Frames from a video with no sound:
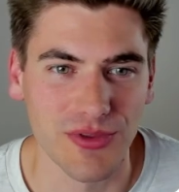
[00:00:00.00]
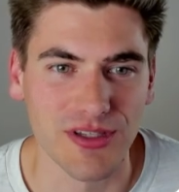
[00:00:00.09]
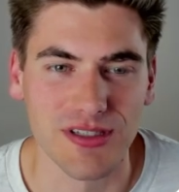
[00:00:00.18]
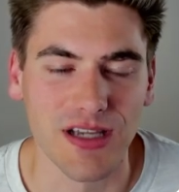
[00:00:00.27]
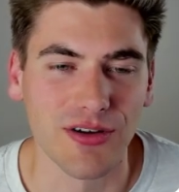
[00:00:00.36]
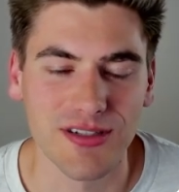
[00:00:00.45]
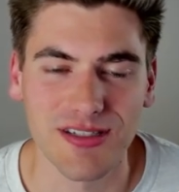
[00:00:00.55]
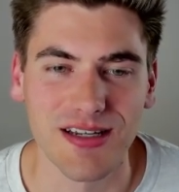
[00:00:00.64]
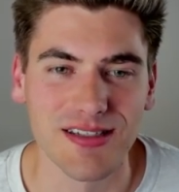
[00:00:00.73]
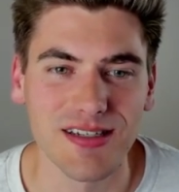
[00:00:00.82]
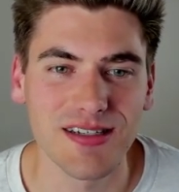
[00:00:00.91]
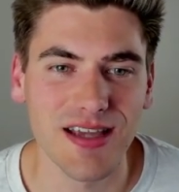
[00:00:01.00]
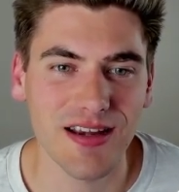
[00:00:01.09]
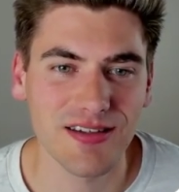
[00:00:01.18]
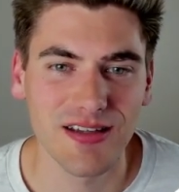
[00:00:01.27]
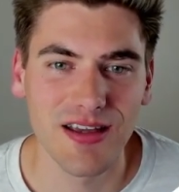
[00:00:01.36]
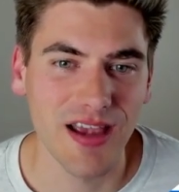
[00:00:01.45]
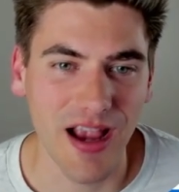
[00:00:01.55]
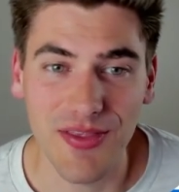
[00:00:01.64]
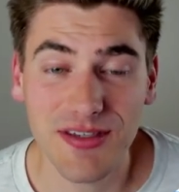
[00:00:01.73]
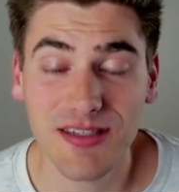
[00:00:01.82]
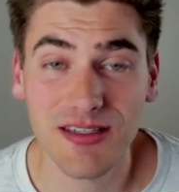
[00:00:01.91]
this dollar sign syntax. And
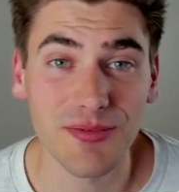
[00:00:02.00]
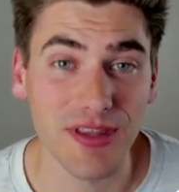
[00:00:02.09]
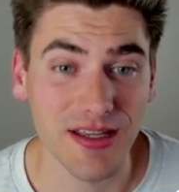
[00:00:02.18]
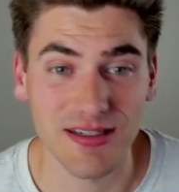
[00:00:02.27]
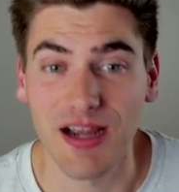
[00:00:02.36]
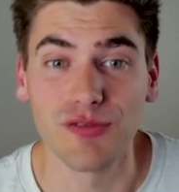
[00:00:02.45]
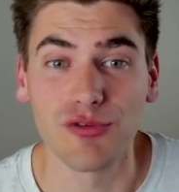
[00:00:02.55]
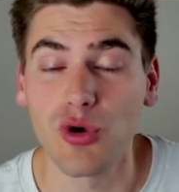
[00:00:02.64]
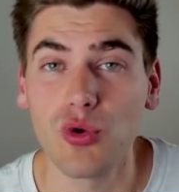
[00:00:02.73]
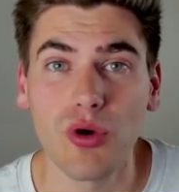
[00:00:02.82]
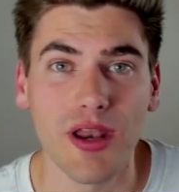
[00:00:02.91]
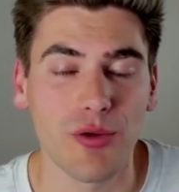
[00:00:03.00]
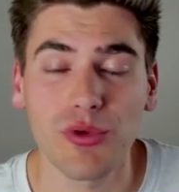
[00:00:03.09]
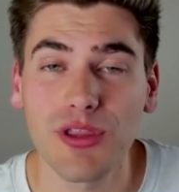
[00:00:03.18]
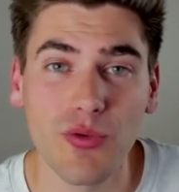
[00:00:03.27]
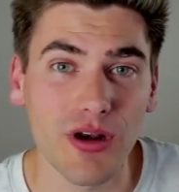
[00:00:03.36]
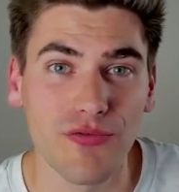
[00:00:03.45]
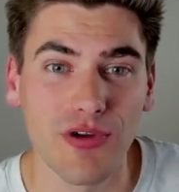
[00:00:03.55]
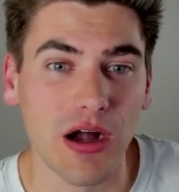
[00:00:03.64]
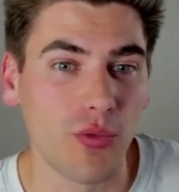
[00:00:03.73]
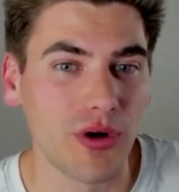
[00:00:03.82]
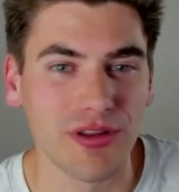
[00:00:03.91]
this is something that's kind of cool and I really want to figure
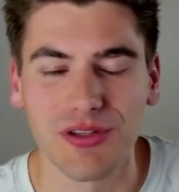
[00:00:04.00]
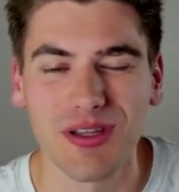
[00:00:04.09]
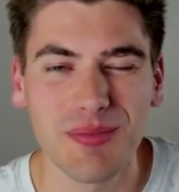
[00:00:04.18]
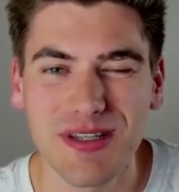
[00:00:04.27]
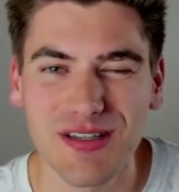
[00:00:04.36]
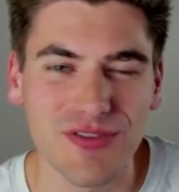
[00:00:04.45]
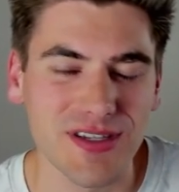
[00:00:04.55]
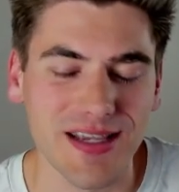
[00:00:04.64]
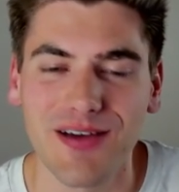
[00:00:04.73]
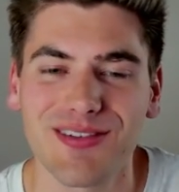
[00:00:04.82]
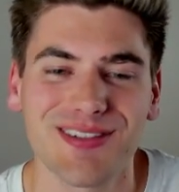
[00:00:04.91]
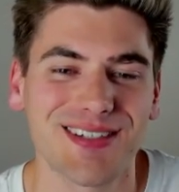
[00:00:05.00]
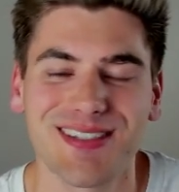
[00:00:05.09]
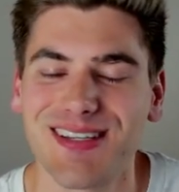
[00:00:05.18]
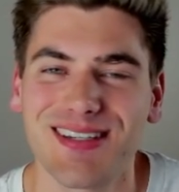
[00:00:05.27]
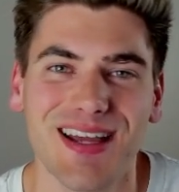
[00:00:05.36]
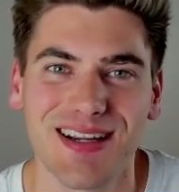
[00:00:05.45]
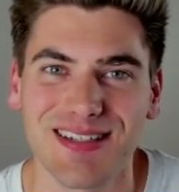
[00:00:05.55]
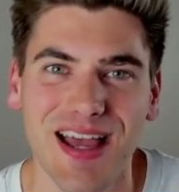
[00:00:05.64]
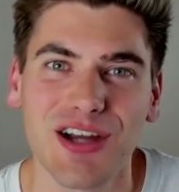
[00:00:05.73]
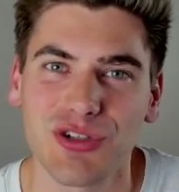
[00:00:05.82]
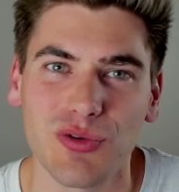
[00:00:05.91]
out what are the limits of this, how does this syntax
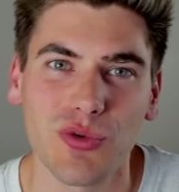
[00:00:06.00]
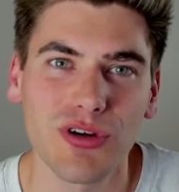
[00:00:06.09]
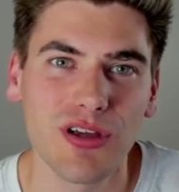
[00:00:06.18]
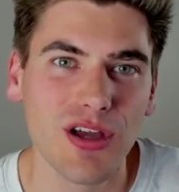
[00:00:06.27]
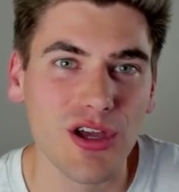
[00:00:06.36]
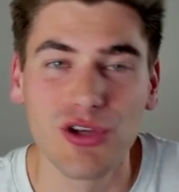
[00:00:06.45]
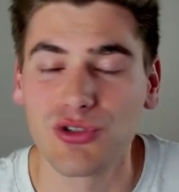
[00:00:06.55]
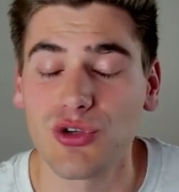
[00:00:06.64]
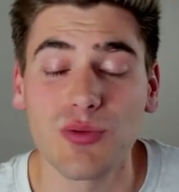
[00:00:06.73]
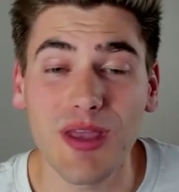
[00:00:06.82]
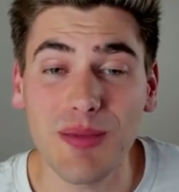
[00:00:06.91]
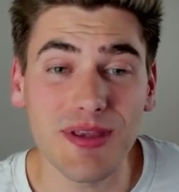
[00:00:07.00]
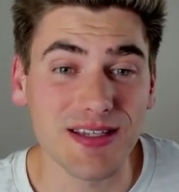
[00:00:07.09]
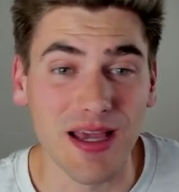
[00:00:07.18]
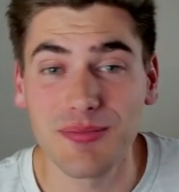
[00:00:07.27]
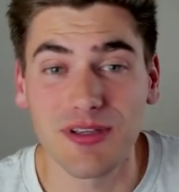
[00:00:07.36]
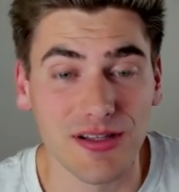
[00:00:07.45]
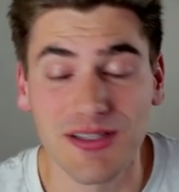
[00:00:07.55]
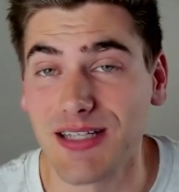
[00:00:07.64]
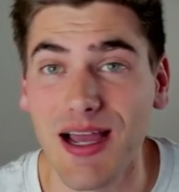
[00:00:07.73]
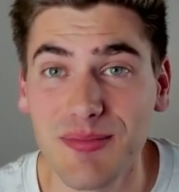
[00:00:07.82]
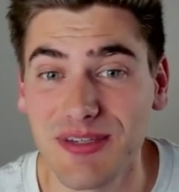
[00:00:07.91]
actually work. So you may be tempted, at least
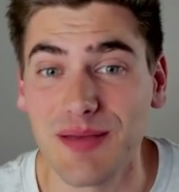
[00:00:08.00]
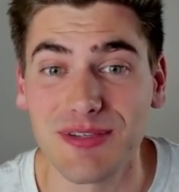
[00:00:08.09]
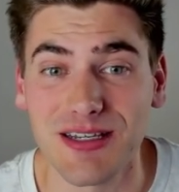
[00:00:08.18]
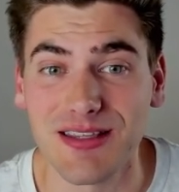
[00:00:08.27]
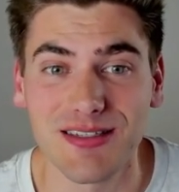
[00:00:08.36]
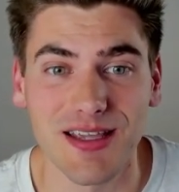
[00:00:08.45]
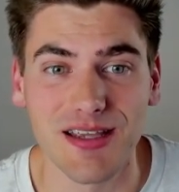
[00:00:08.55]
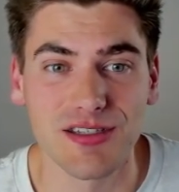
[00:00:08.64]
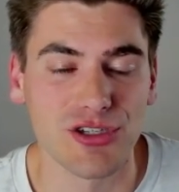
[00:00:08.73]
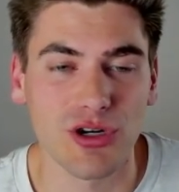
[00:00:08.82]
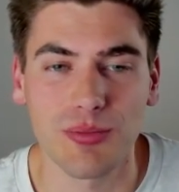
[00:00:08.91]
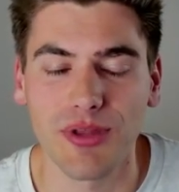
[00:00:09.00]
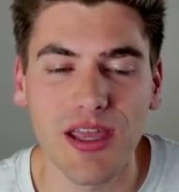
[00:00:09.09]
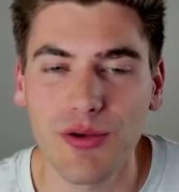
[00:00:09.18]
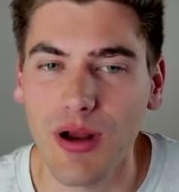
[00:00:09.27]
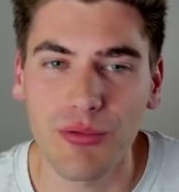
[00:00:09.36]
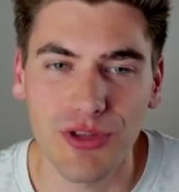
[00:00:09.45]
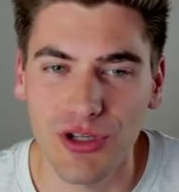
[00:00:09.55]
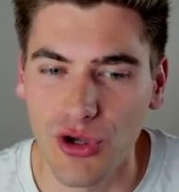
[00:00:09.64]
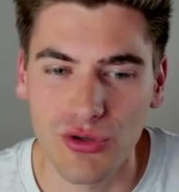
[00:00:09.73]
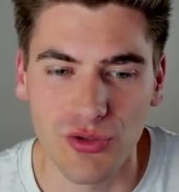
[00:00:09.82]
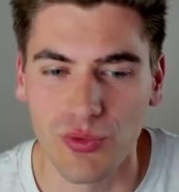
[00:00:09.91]
I'm tempted in this case, to start playing around with the
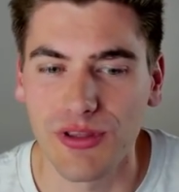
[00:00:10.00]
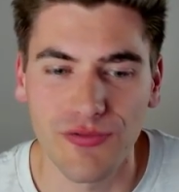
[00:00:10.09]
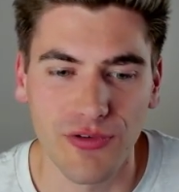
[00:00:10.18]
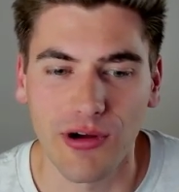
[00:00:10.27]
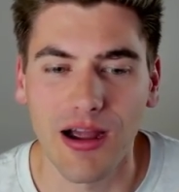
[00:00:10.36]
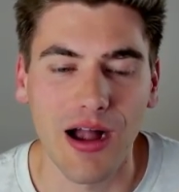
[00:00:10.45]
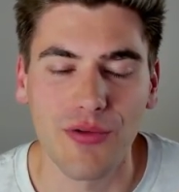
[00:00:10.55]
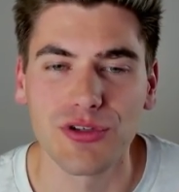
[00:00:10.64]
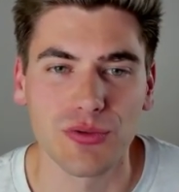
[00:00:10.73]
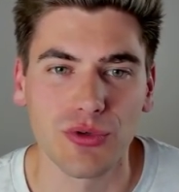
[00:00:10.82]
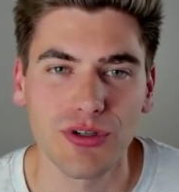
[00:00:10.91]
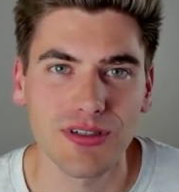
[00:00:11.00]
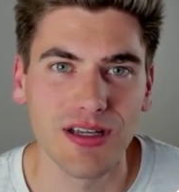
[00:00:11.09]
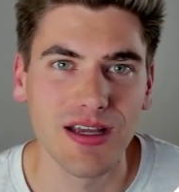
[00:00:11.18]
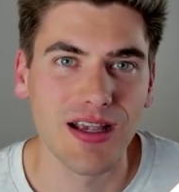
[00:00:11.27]
code to really figure out how this works.